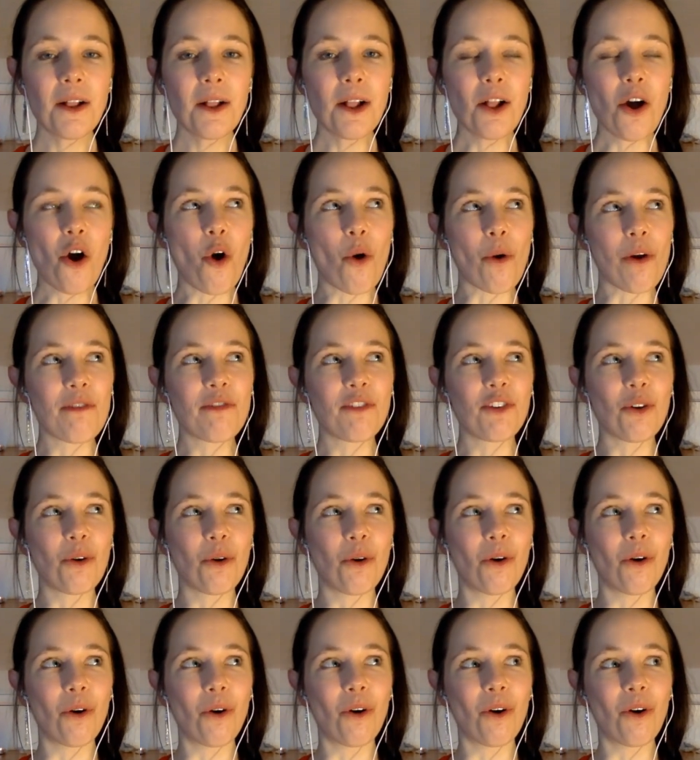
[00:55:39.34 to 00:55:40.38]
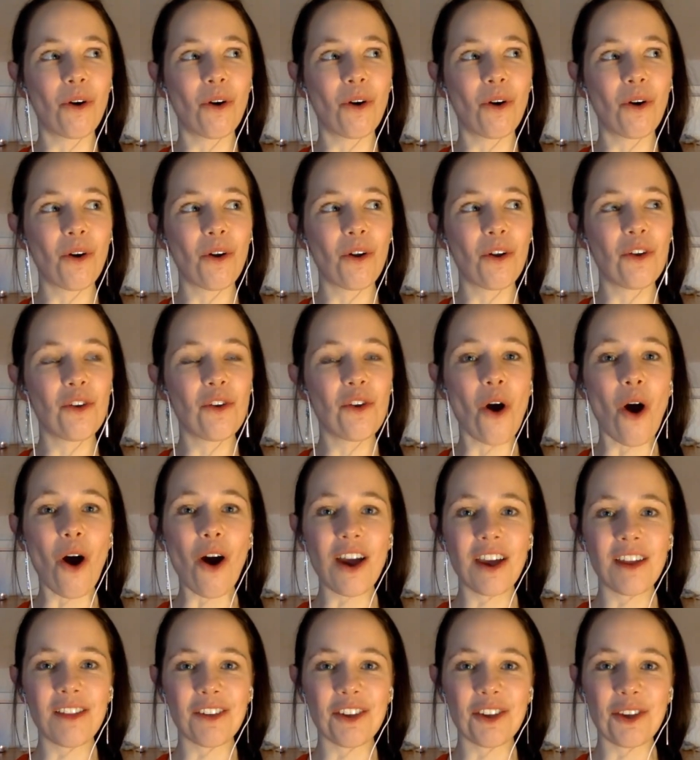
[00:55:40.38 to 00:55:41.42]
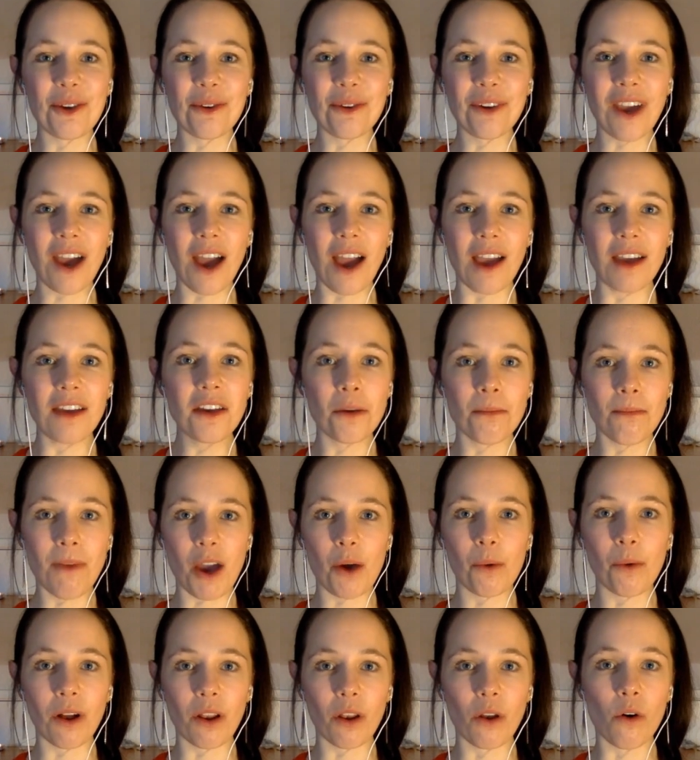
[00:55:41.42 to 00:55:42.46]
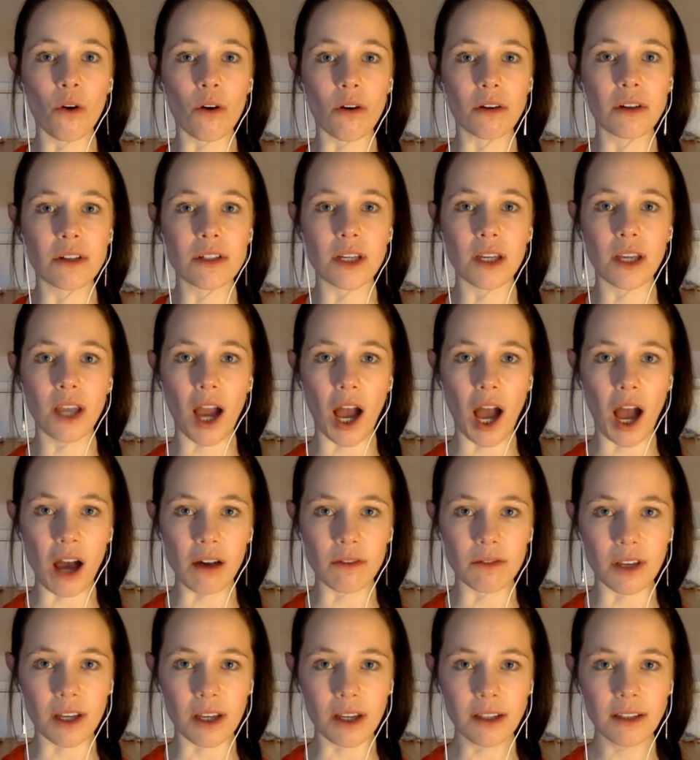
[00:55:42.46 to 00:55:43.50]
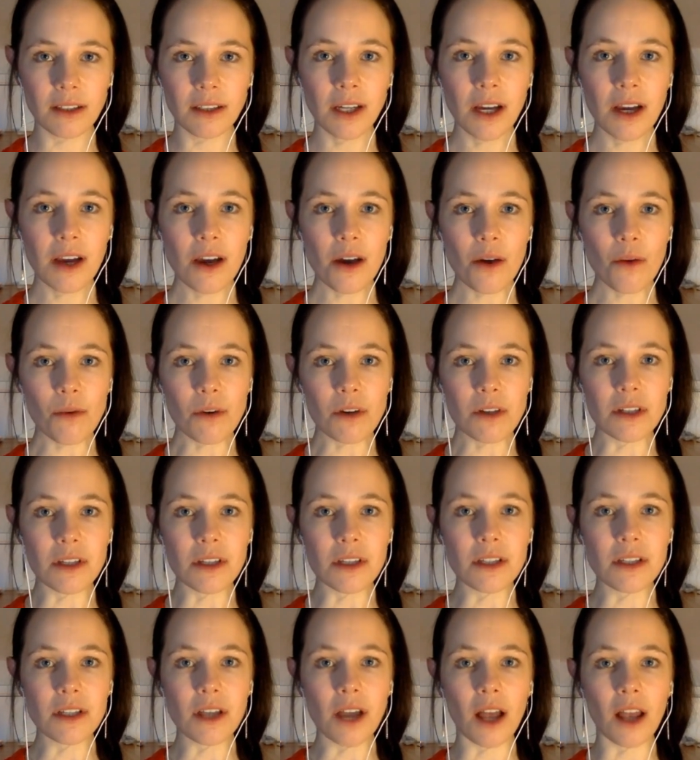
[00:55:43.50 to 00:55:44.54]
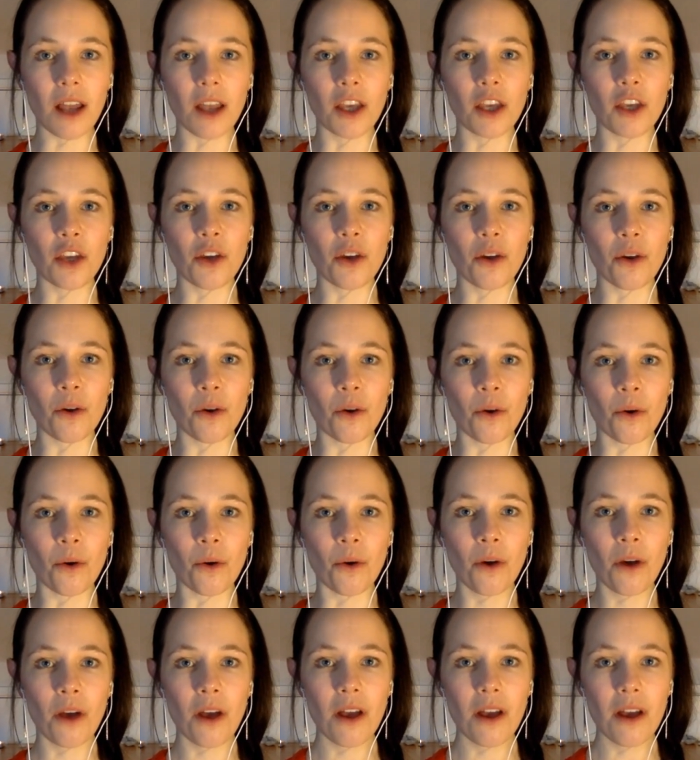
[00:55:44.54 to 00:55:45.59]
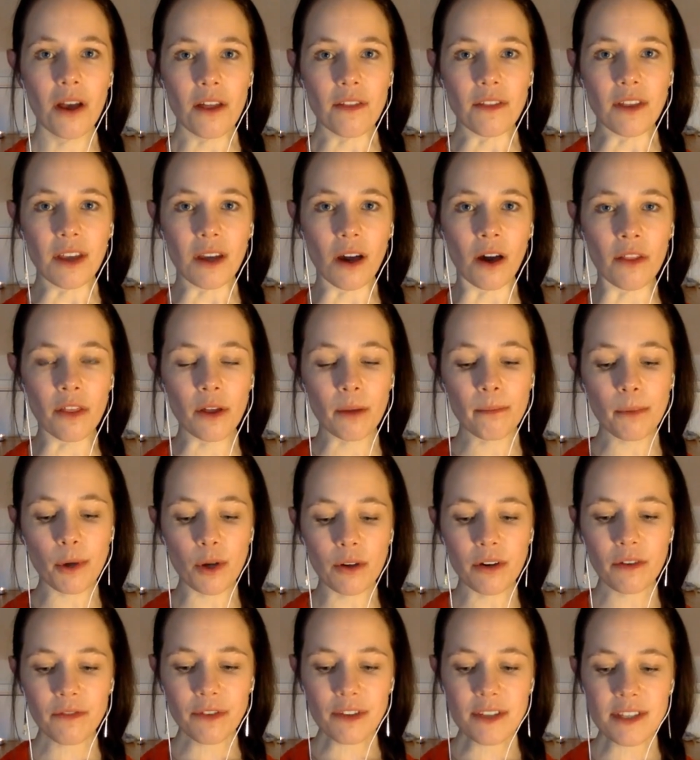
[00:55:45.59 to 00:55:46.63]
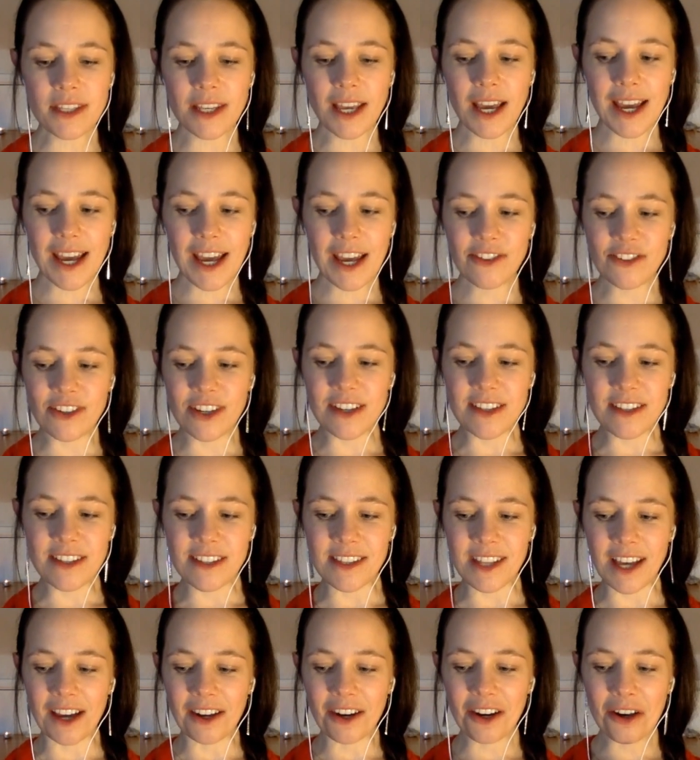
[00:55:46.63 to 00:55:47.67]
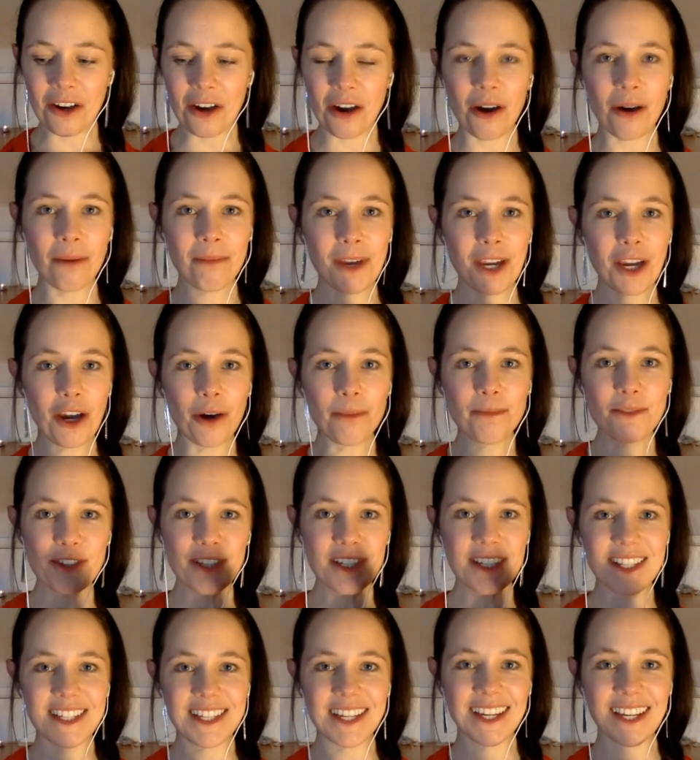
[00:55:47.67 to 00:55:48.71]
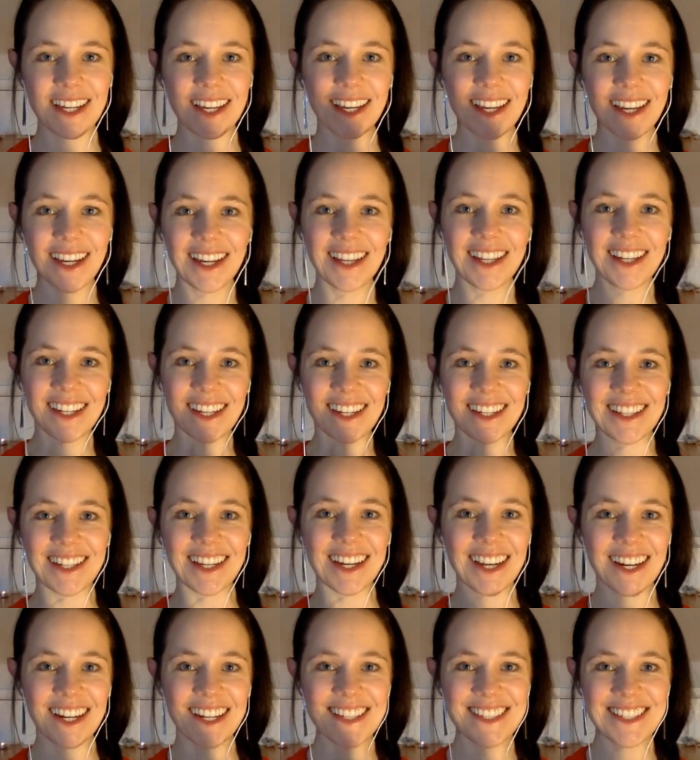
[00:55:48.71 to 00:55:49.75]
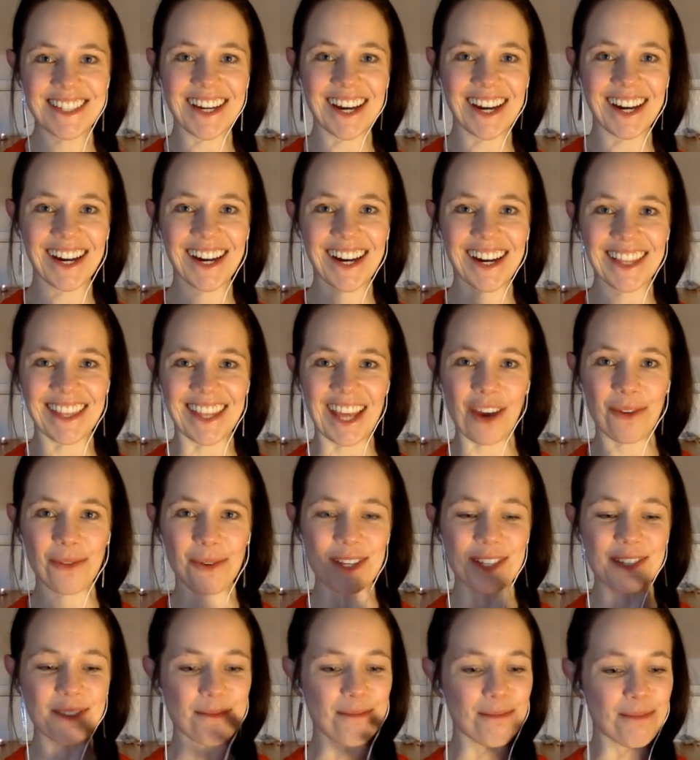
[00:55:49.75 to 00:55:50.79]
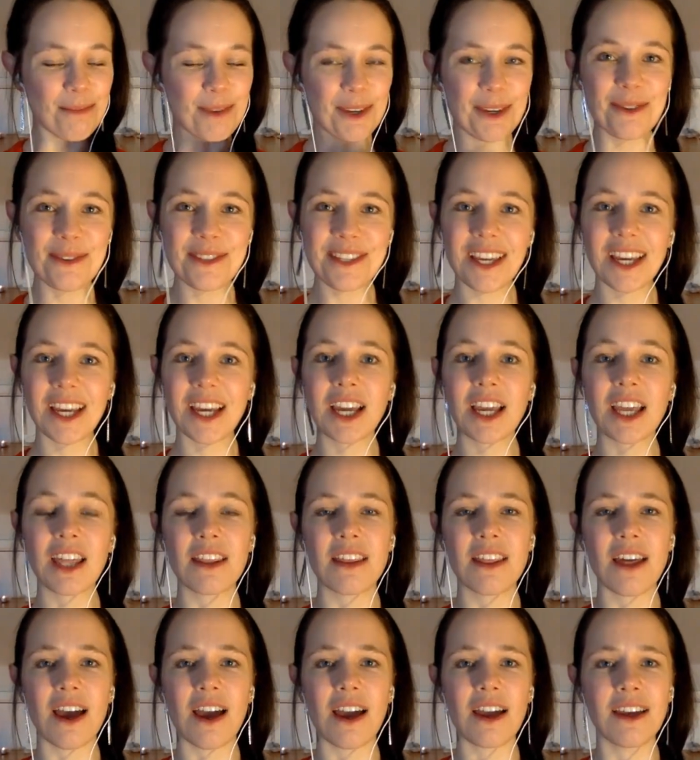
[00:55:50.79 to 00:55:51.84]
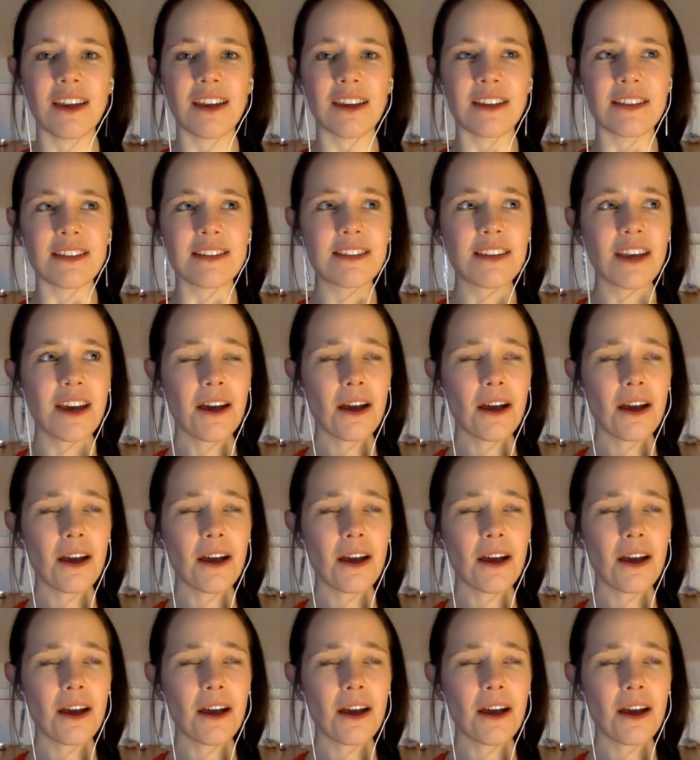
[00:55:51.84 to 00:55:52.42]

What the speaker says: or if you're not in the UK, you may well already have it, which is telling you the other beautiful sessions that are coming up today. There is music, there is